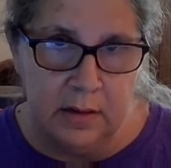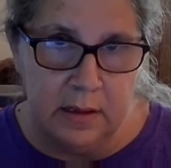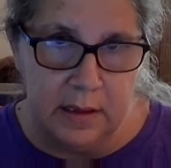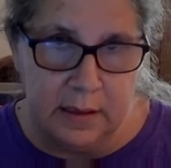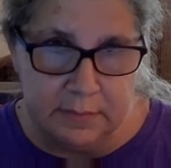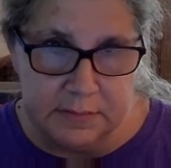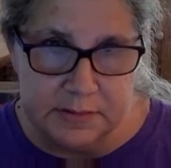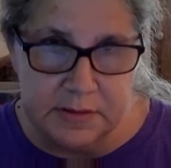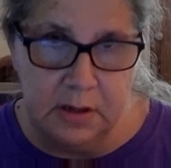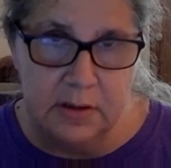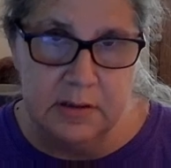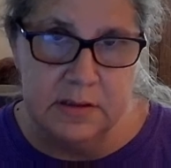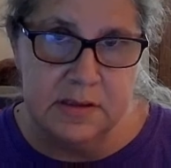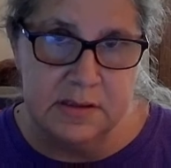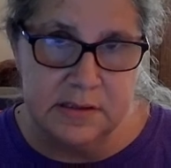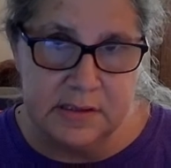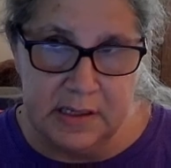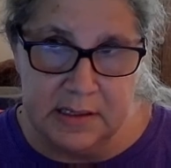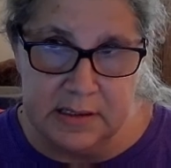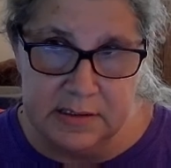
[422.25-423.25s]
It was heart
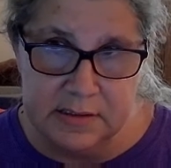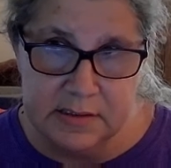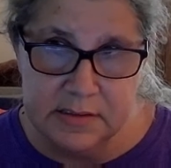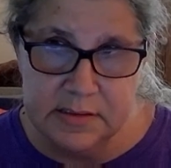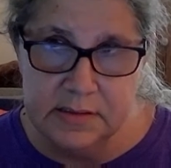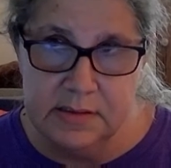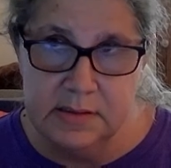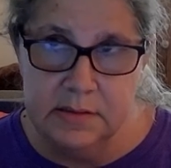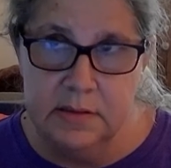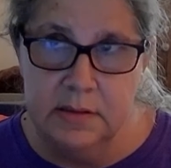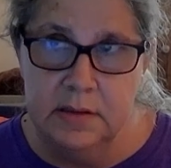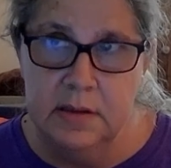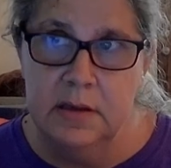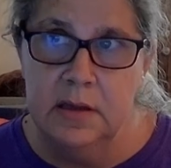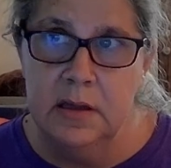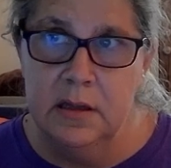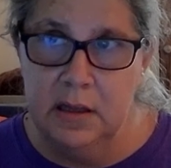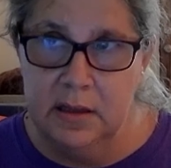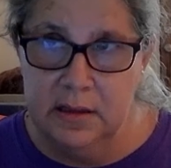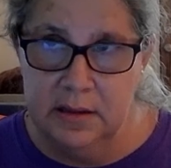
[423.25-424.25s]
disease.
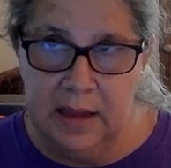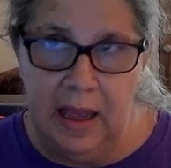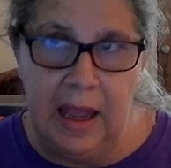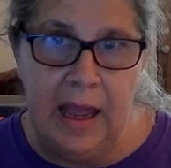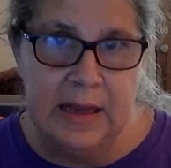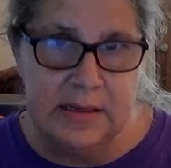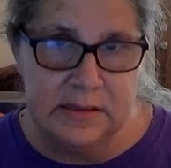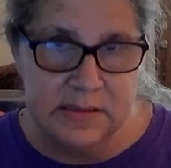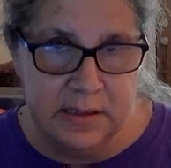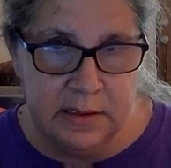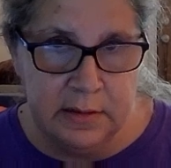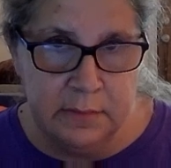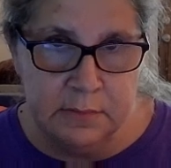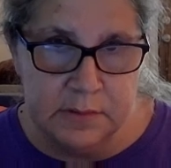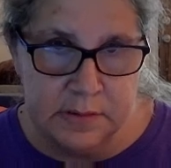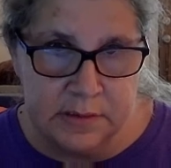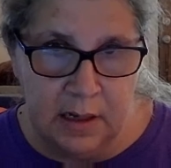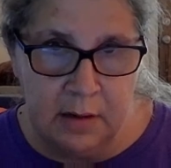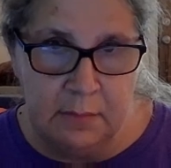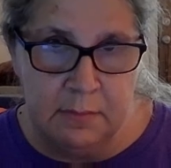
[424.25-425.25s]
The accident was
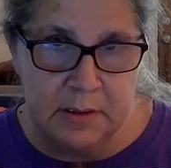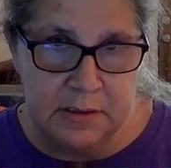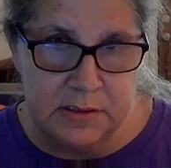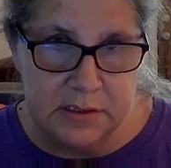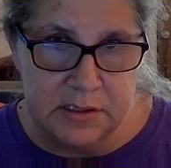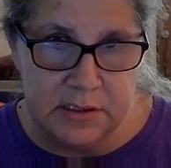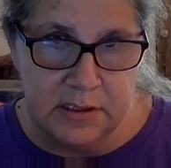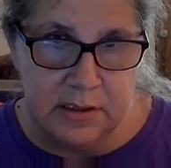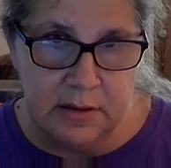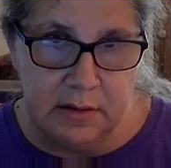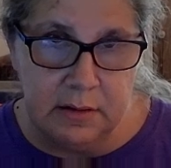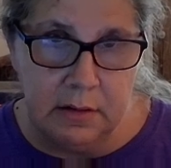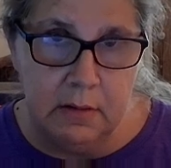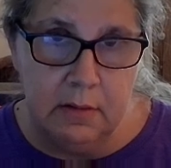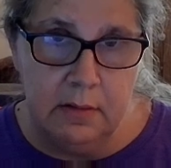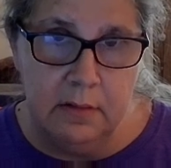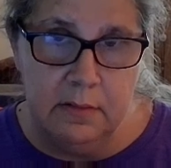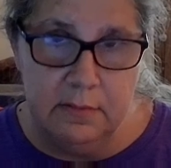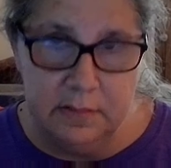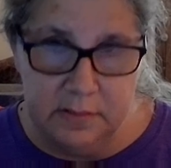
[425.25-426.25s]
not mentioned at
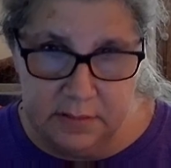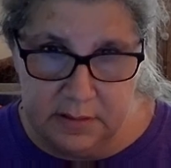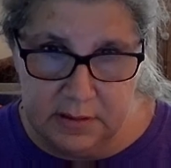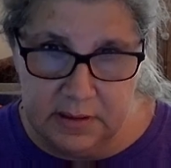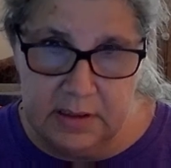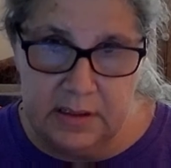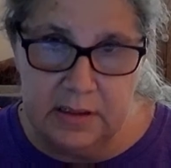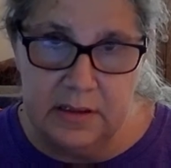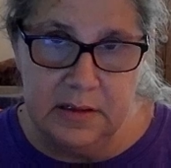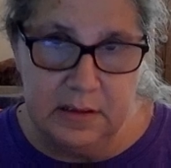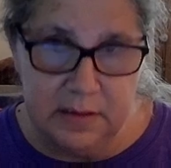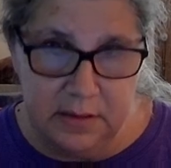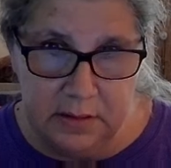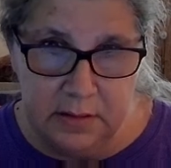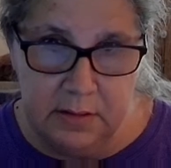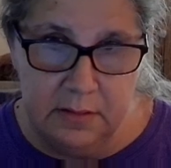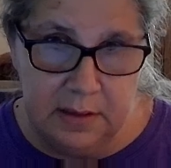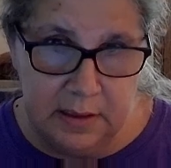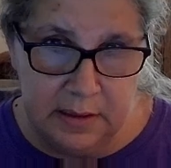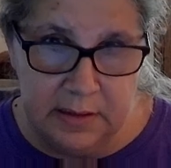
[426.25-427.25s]
all.
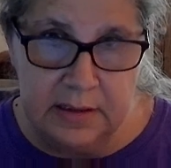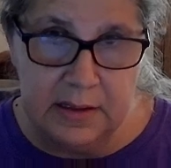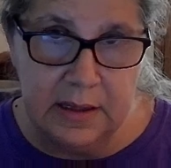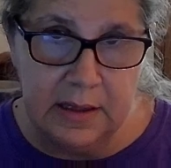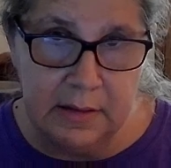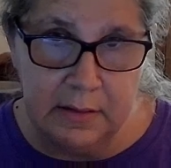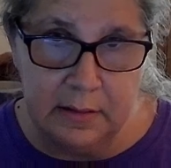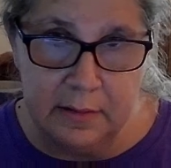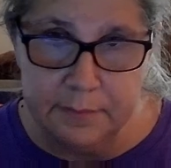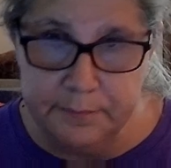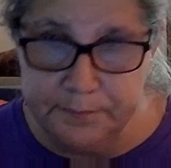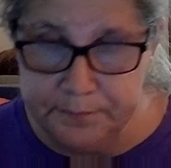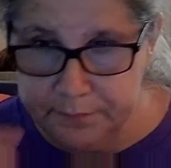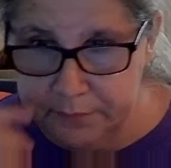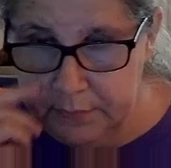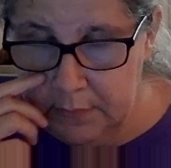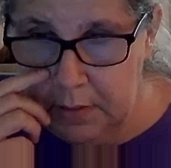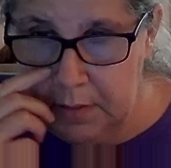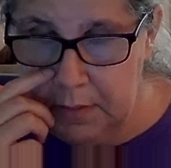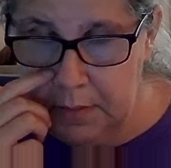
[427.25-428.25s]
You didn't kill him.
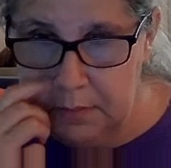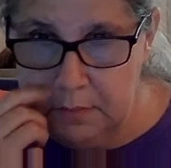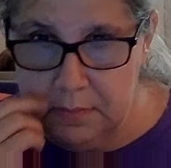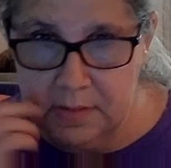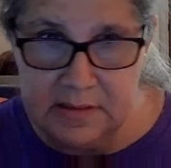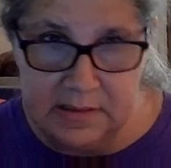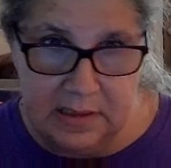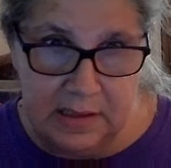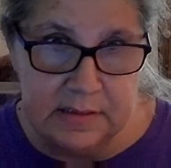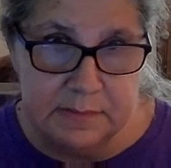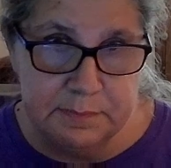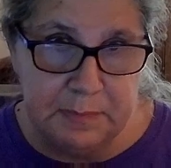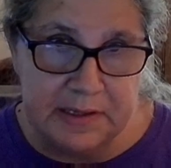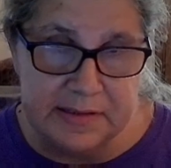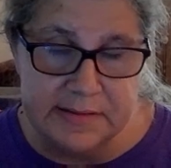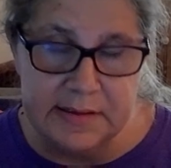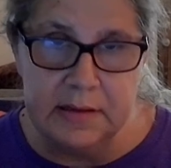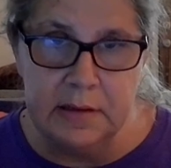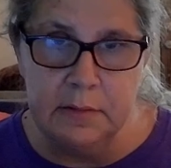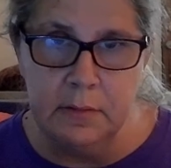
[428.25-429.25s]
Is
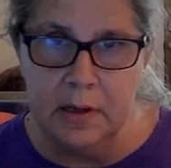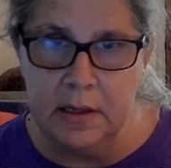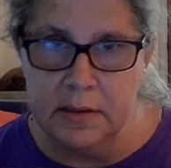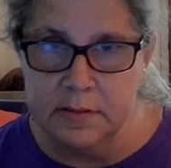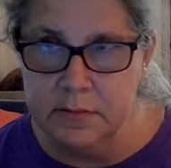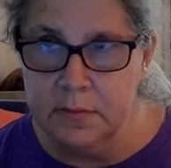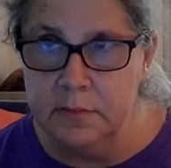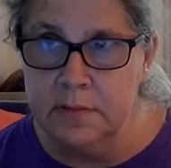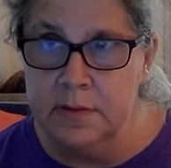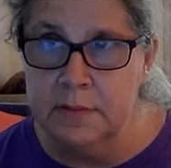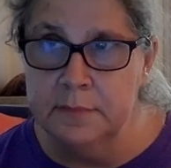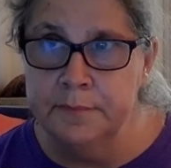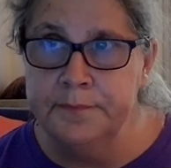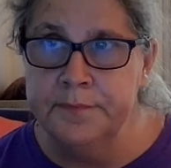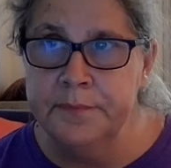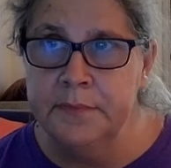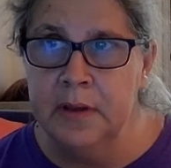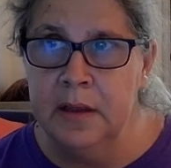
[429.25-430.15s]
basically what I told him.